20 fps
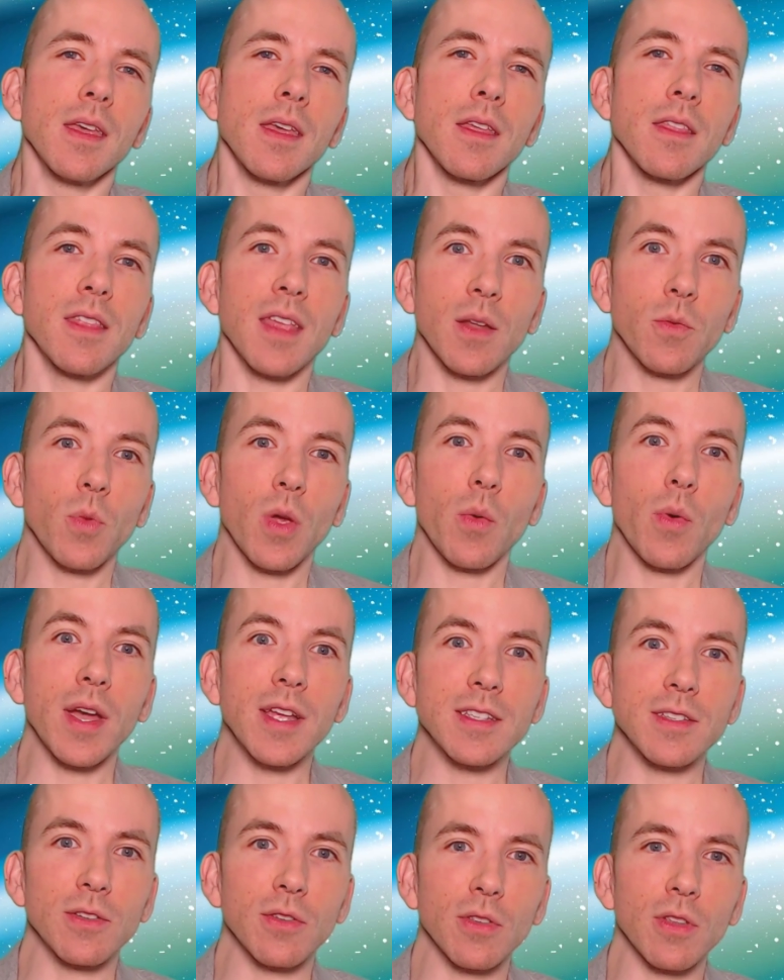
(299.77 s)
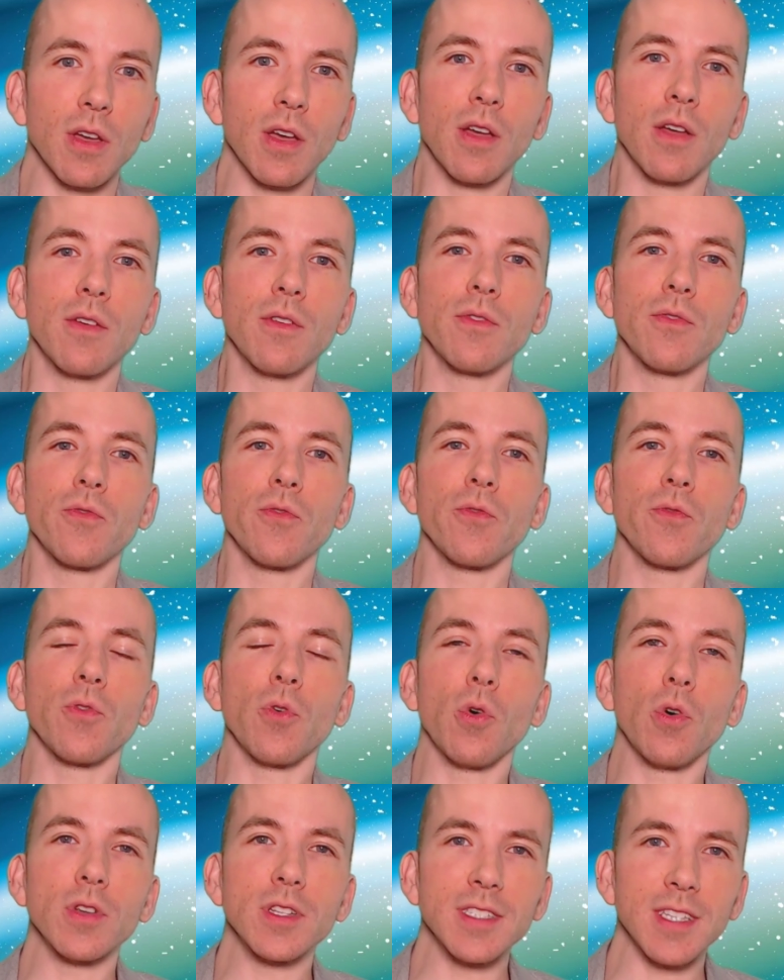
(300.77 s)
Then we wait another
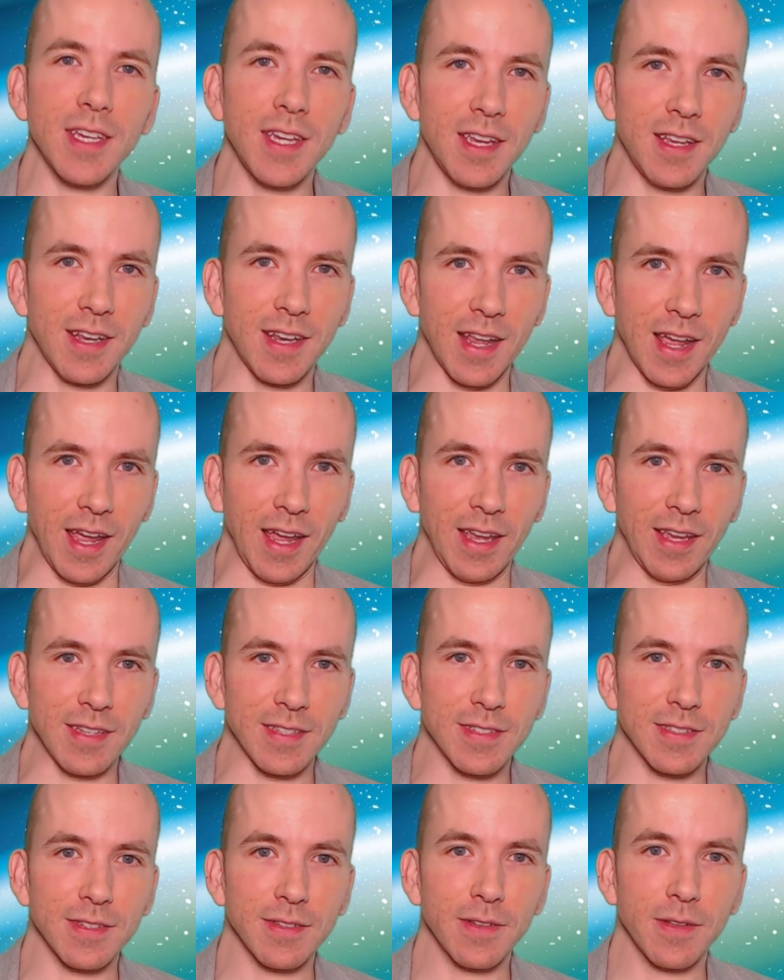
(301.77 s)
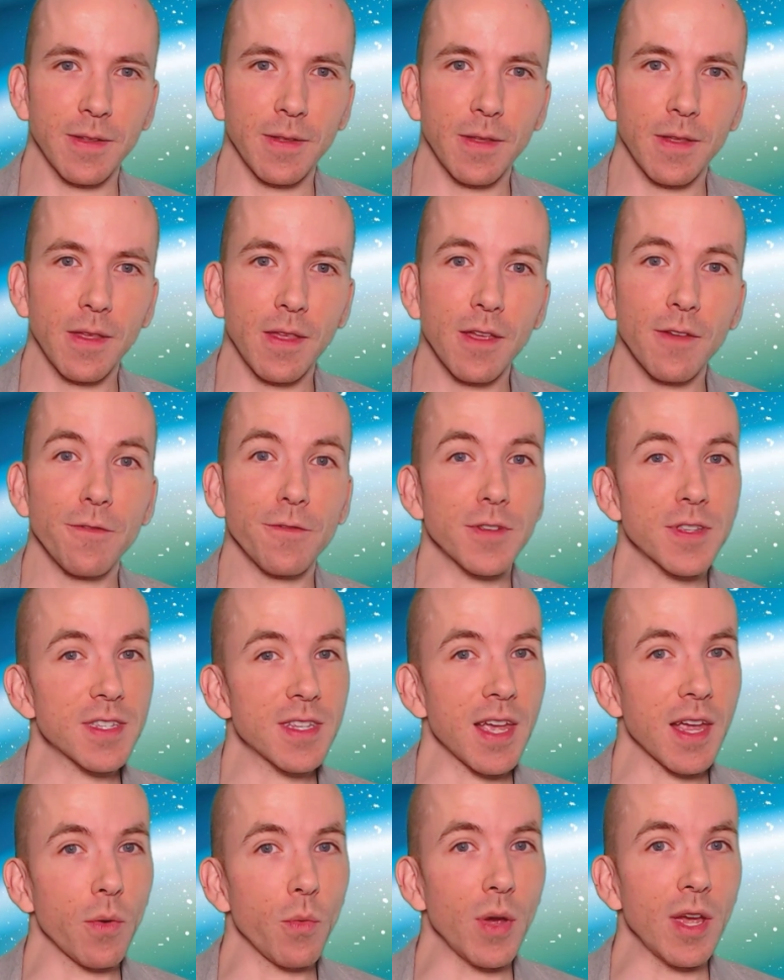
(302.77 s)
14 days for
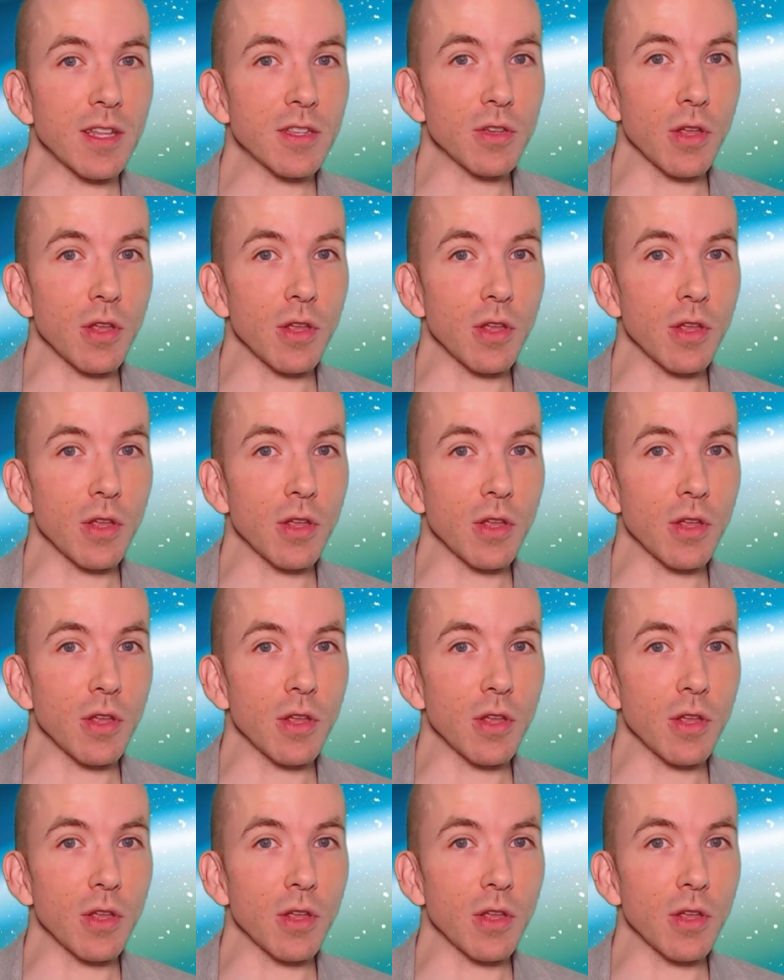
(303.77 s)
SegWit to